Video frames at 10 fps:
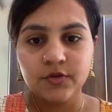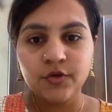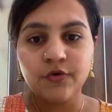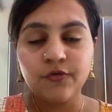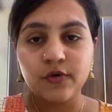
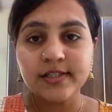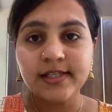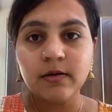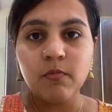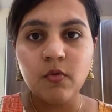
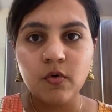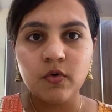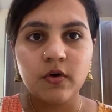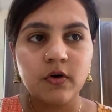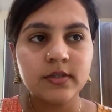focusing
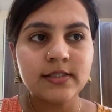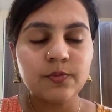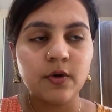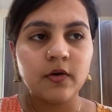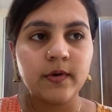more on
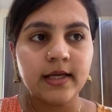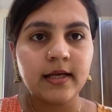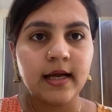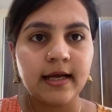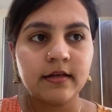swallowing
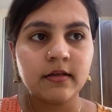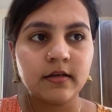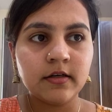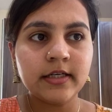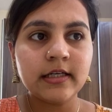and
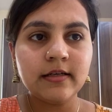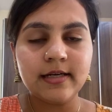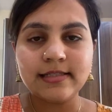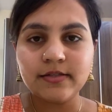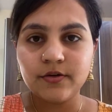a little
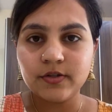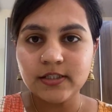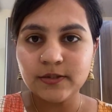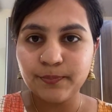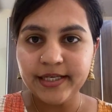lesser
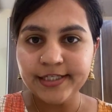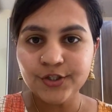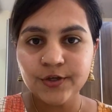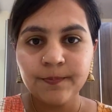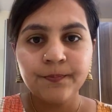on
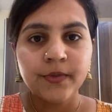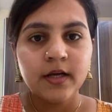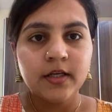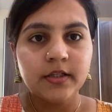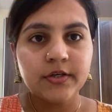speech.
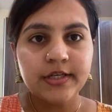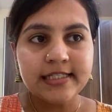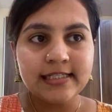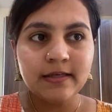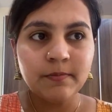The
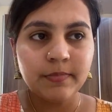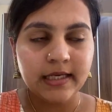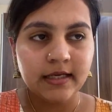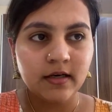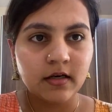reason
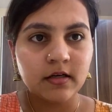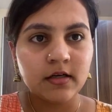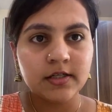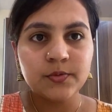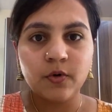being,
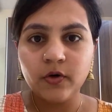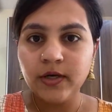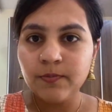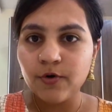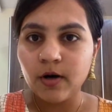a
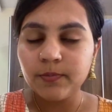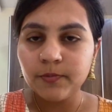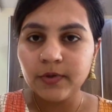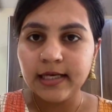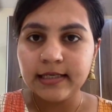swallowing
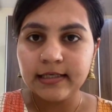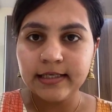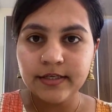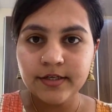problem can lead